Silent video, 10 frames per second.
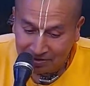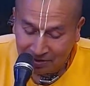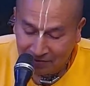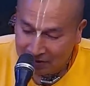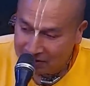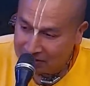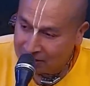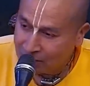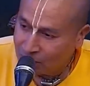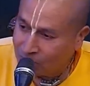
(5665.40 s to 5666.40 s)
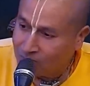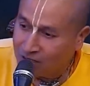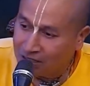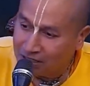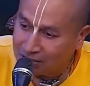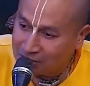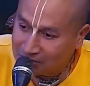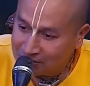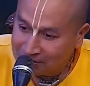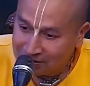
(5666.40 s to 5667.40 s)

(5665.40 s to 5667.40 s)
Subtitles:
My father said, no, Maharaj,